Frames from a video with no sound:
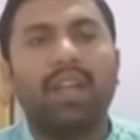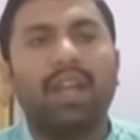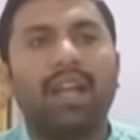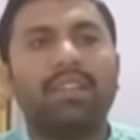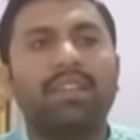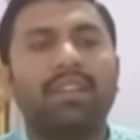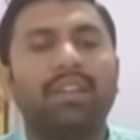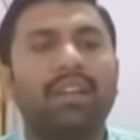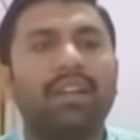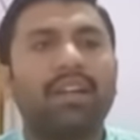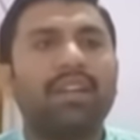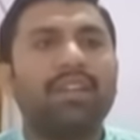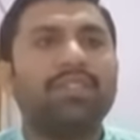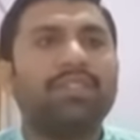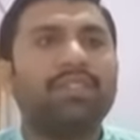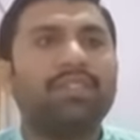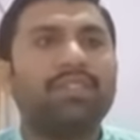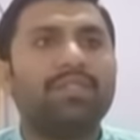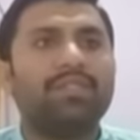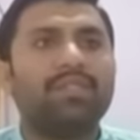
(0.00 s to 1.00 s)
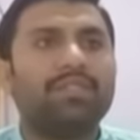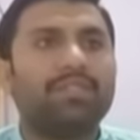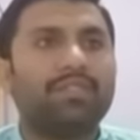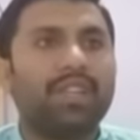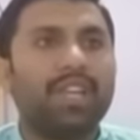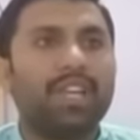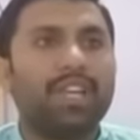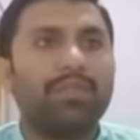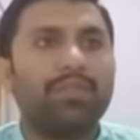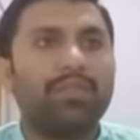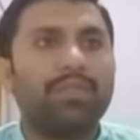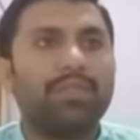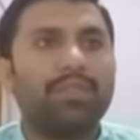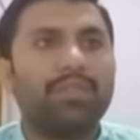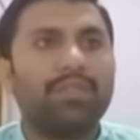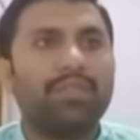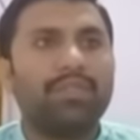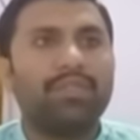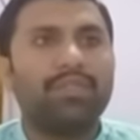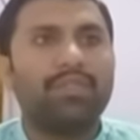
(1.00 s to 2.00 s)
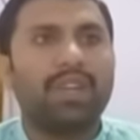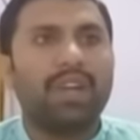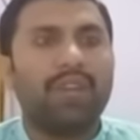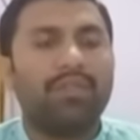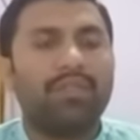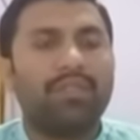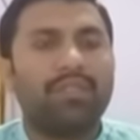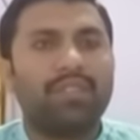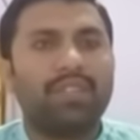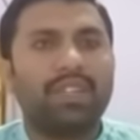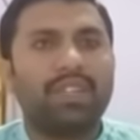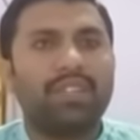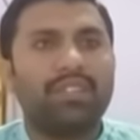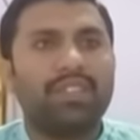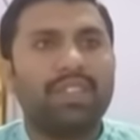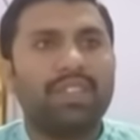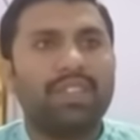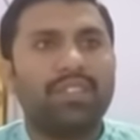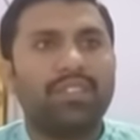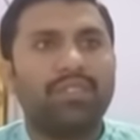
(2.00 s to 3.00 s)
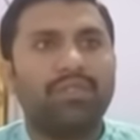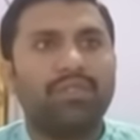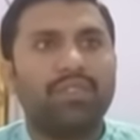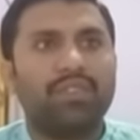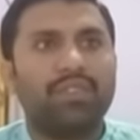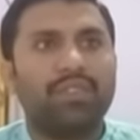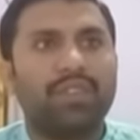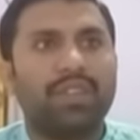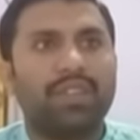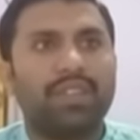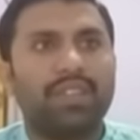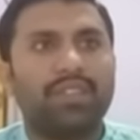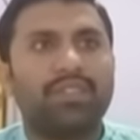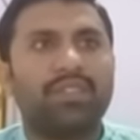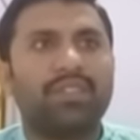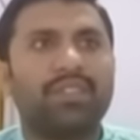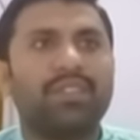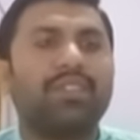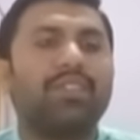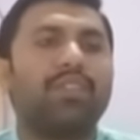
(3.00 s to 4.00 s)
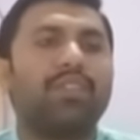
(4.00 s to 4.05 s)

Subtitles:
And the last types of tense is future tense.